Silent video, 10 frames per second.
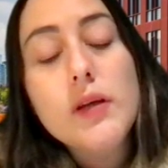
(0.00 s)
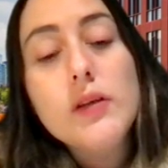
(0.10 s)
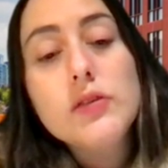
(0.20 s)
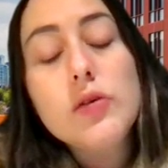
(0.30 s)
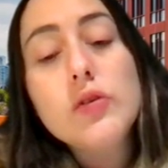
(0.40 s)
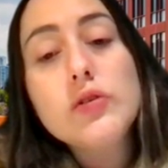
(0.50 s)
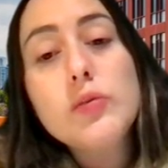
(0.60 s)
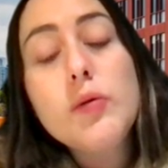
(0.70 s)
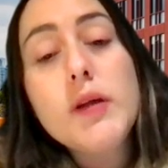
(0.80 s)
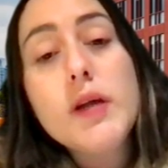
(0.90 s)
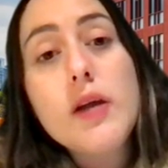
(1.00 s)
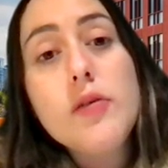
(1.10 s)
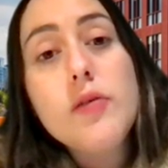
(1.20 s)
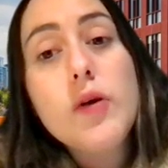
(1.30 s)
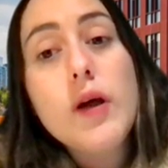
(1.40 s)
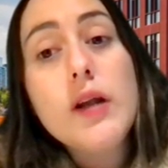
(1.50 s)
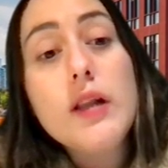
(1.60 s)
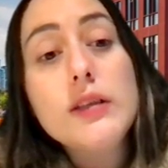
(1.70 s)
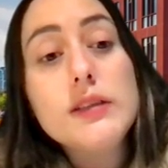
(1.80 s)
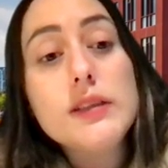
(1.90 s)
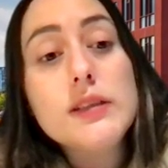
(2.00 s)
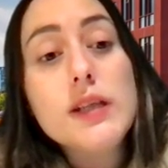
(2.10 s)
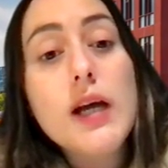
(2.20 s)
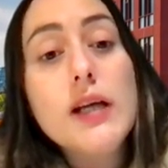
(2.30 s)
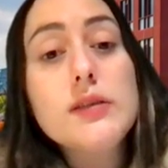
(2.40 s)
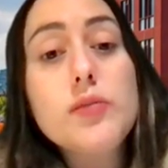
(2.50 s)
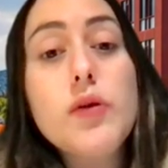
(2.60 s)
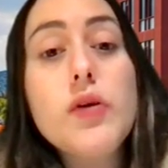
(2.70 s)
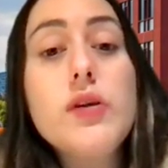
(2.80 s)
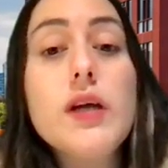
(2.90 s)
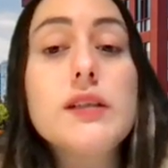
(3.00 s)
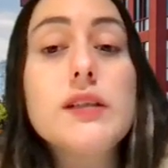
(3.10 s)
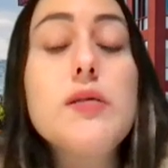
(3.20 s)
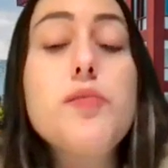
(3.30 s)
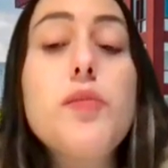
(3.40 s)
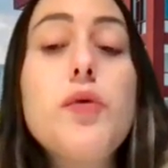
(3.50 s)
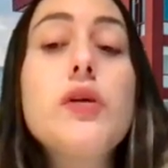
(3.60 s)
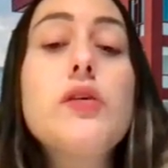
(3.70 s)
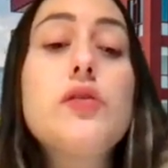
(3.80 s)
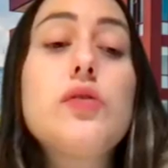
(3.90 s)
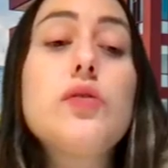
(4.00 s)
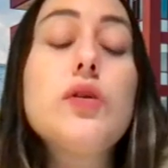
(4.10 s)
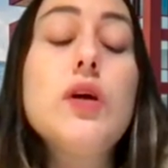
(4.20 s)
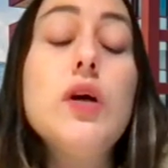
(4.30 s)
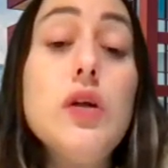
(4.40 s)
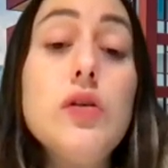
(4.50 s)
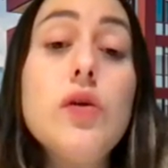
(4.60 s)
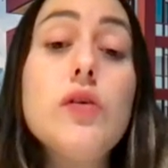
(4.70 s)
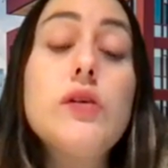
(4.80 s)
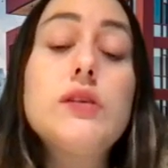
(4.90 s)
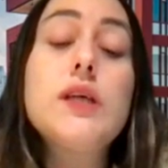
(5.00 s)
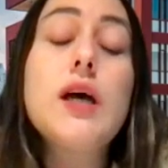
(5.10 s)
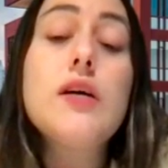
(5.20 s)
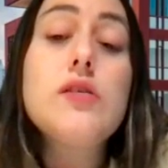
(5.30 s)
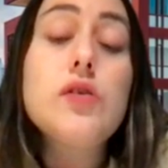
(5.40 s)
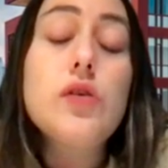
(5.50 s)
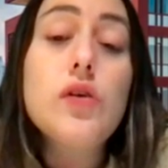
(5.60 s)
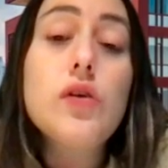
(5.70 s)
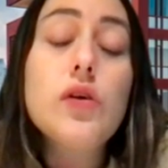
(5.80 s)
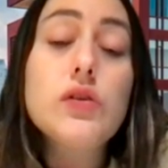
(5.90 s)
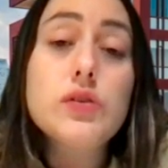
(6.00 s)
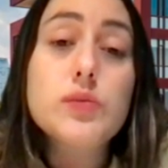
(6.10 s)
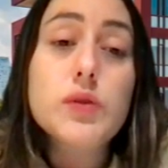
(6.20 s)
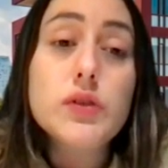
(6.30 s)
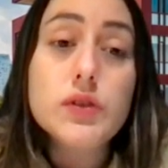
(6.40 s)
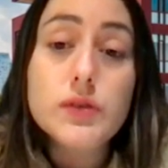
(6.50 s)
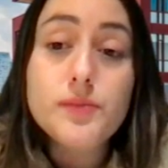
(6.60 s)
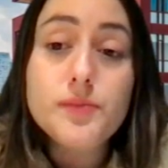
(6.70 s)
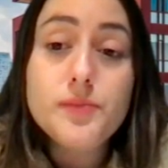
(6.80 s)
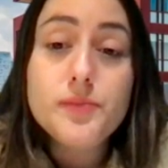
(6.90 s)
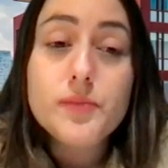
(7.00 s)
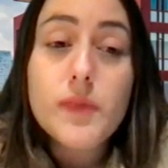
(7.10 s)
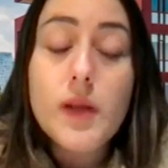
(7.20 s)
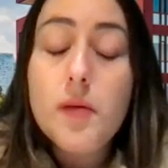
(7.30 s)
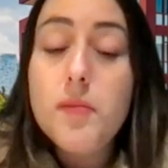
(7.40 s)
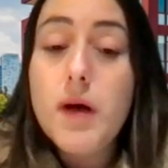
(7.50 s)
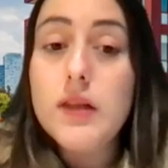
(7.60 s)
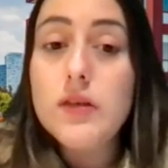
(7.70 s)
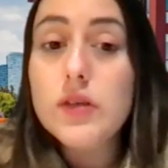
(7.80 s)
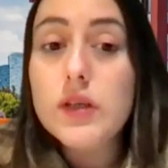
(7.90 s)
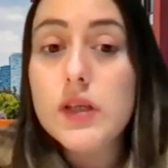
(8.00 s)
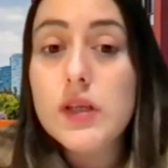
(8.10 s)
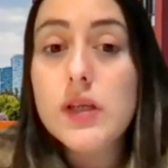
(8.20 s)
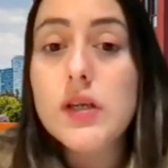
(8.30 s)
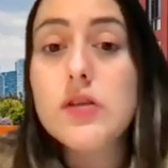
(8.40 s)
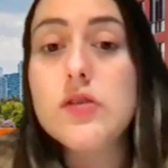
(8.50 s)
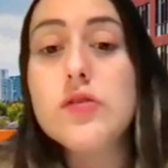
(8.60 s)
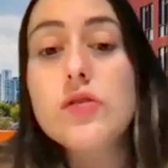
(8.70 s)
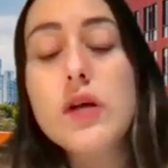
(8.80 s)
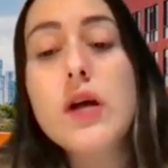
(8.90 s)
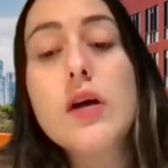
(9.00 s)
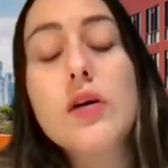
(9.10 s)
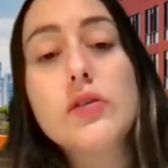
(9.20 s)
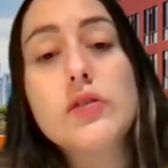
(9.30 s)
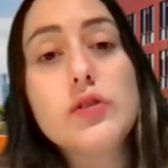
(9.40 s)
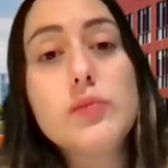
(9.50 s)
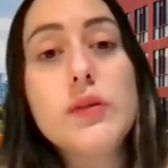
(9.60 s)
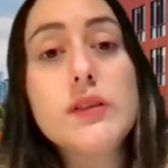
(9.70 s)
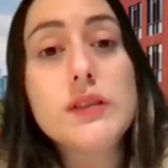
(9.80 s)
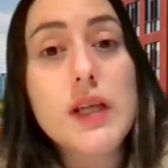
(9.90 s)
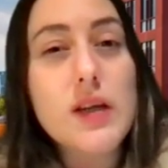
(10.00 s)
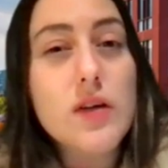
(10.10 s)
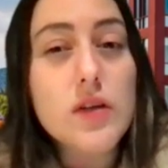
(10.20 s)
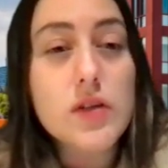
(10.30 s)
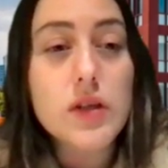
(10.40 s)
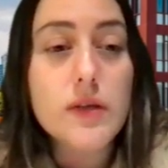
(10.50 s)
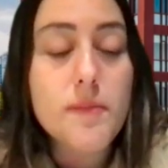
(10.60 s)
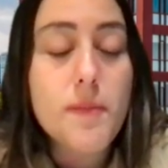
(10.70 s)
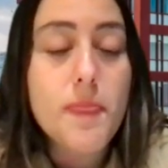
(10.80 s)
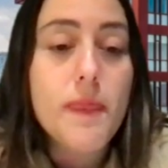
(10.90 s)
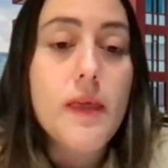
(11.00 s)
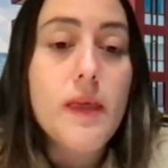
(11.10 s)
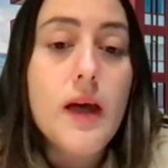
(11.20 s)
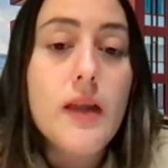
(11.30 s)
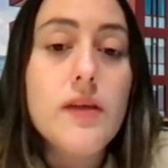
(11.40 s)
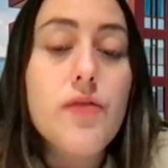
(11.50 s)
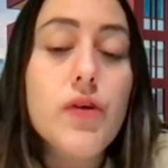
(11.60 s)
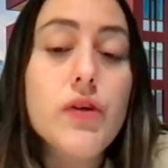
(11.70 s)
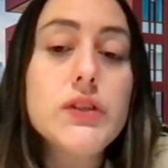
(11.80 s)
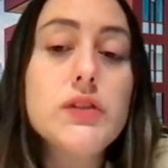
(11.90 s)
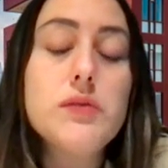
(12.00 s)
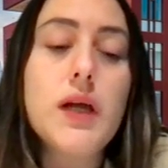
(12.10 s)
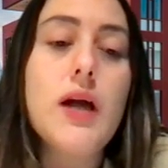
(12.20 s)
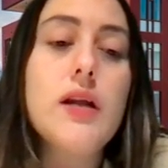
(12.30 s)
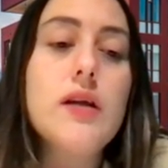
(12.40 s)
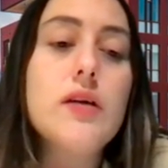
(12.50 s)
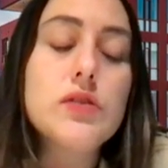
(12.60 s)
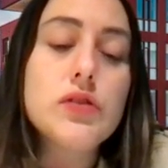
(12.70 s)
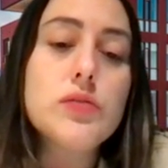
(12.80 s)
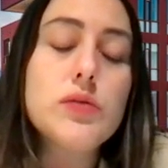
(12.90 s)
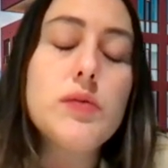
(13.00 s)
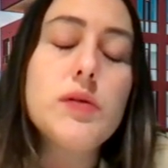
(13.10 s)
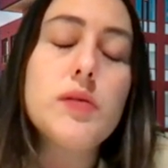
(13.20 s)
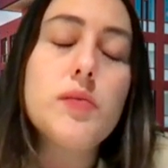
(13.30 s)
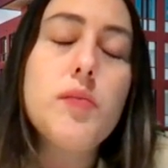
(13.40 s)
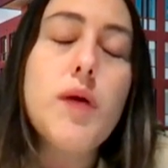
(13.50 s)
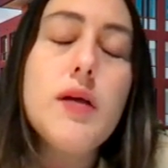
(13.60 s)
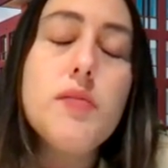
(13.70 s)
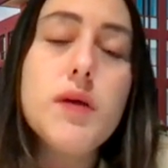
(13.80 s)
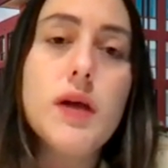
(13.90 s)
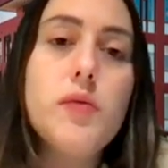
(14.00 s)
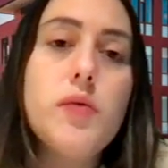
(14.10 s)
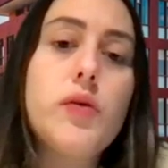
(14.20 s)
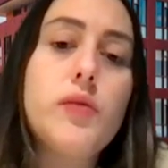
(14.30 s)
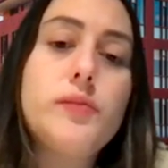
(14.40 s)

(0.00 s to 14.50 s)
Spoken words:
So consumer behavior analysis has emerged as an important tool to understand your customers by looking into the consumer psychology and the forces behind consumer buying behavior.